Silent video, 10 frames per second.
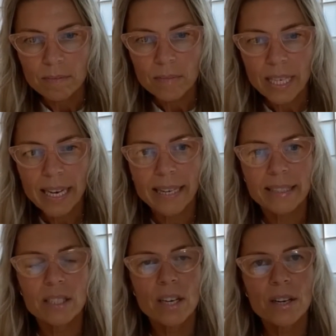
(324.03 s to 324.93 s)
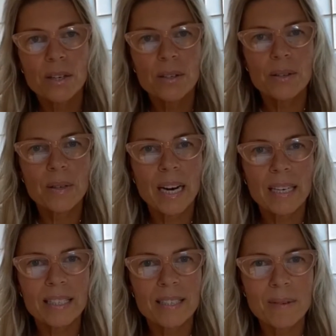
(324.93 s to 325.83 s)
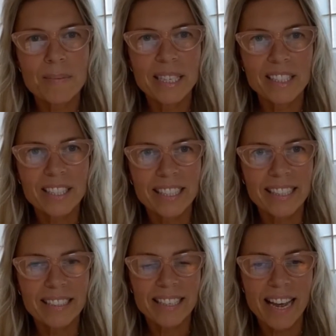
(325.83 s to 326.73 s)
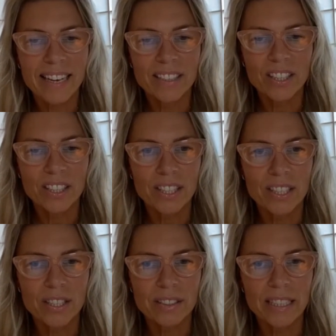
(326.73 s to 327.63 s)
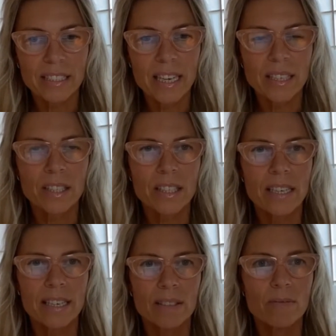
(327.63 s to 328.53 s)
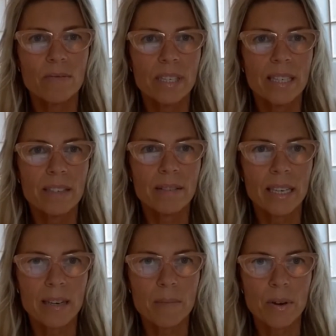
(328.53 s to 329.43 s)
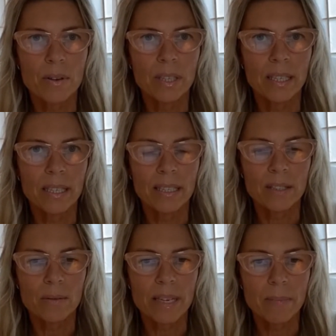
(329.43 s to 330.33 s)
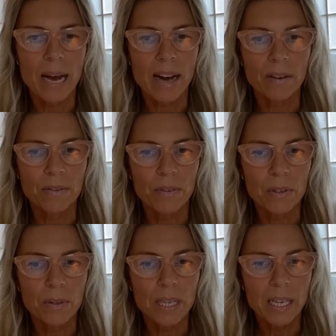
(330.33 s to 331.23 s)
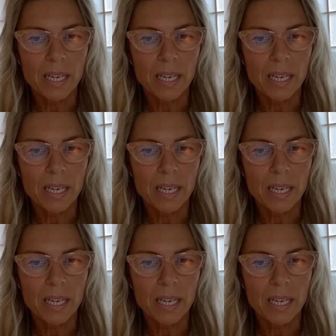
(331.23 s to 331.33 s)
Yeah, so someone mentioned intention. Your intention is really, really important, and it's really powerful.